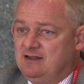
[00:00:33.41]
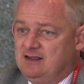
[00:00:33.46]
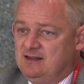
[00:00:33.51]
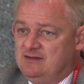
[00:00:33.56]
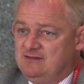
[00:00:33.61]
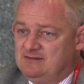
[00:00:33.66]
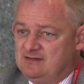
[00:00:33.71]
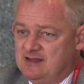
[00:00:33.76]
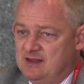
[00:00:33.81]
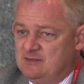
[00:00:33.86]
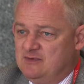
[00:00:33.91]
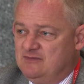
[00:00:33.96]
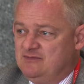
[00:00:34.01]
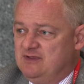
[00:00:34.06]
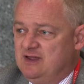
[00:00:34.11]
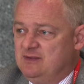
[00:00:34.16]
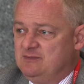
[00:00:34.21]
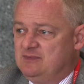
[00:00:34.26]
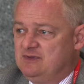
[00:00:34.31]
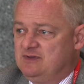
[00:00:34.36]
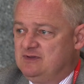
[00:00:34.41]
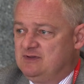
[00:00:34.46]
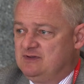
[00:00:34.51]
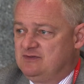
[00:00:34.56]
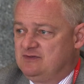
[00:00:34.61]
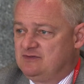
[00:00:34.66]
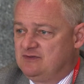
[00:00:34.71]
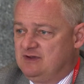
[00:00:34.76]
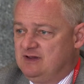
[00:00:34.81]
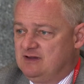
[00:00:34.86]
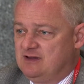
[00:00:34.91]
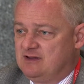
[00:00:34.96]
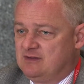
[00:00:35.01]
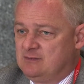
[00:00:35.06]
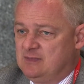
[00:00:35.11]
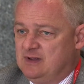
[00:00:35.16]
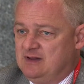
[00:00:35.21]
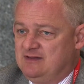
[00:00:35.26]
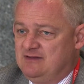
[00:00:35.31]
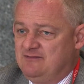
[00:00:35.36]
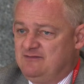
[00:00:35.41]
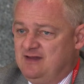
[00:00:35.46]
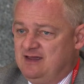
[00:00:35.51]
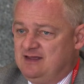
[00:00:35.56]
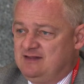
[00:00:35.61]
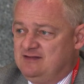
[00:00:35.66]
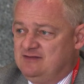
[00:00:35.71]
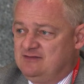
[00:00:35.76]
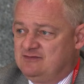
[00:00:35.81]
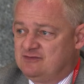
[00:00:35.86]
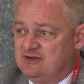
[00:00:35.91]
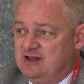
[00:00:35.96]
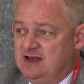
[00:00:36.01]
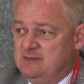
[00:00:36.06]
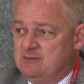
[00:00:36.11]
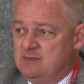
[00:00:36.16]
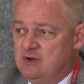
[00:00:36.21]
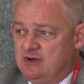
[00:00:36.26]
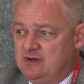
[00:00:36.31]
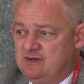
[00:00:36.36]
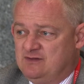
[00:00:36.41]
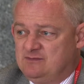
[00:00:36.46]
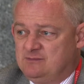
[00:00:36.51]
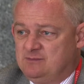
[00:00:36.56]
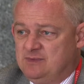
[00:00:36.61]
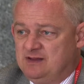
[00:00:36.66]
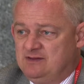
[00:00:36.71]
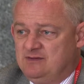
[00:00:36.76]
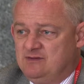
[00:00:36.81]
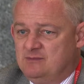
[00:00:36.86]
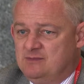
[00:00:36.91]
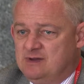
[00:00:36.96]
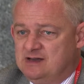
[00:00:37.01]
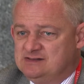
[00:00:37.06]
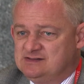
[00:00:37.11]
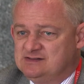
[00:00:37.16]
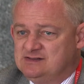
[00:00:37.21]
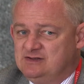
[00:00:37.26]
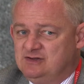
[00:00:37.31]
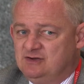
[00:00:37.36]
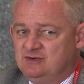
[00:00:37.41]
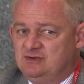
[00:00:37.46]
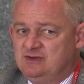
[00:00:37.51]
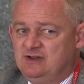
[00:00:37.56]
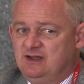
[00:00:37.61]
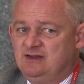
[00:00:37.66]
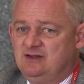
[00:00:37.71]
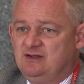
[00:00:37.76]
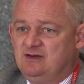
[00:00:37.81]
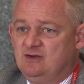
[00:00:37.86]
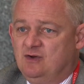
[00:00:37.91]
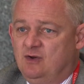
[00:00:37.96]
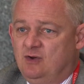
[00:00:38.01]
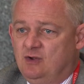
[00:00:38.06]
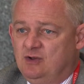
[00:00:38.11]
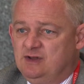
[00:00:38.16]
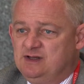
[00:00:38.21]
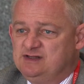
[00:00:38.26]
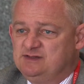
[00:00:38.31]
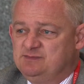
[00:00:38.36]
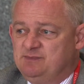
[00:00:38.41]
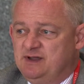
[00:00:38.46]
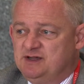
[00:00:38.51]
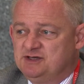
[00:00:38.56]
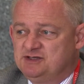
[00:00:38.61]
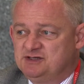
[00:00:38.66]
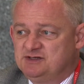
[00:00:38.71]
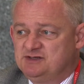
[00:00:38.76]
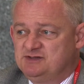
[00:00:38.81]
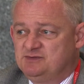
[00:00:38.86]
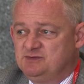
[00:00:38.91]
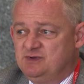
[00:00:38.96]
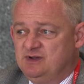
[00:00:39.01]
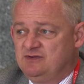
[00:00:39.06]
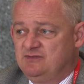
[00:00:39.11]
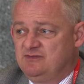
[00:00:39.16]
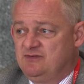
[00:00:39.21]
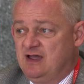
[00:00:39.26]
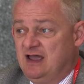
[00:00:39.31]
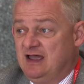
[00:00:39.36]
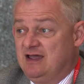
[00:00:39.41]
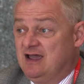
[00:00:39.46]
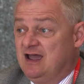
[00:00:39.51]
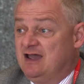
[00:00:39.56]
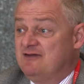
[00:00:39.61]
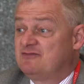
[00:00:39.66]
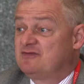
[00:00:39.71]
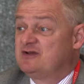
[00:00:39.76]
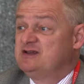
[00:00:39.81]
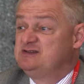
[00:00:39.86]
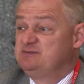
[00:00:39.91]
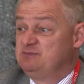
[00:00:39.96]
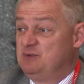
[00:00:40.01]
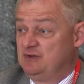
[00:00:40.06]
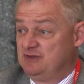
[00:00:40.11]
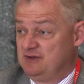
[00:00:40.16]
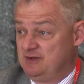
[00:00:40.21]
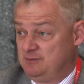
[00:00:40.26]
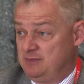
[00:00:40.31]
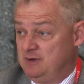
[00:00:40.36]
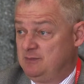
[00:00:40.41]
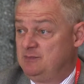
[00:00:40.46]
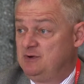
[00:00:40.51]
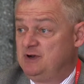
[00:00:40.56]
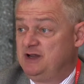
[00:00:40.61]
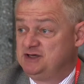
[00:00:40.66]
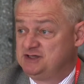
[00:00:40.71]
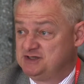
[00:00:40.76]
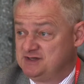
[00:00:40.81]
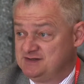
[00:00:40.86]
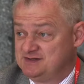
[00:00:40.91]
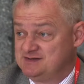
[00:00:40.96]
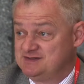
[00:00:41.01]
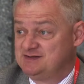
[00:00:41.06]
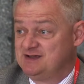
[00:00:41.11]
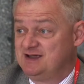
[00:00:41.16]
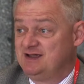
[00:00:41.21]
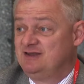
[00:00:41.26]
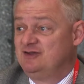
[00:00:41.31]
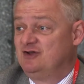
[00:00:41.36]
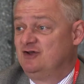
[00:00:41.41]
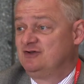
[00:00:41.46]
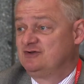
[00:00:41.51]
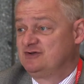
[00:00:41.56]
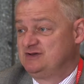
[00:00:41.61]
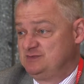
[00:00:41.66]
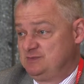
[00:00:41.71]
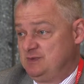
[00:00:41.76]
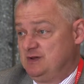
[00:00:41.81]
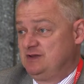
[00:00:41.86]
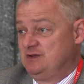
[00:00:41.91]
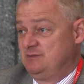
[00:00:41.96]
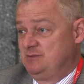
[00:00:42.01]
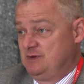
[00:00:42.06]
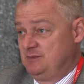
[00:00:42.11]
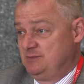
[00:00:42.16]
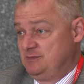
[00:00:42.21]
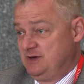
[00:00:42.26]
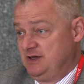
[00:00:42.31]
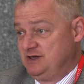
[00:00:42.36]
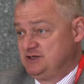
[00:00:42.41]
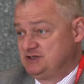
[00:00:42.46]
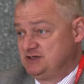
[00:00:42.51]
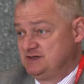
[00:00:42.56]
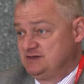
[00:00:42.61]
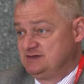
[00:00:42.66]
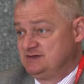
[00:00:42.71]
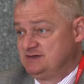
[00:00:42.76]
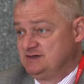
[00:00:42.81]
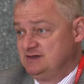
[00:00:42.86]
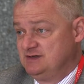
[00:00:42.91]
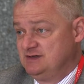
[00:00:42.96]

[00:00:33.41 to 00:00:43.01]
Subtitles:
in some of them, the treatment effect is really modest, but you must know that in all these patients, we have responder populations and non-responder populations.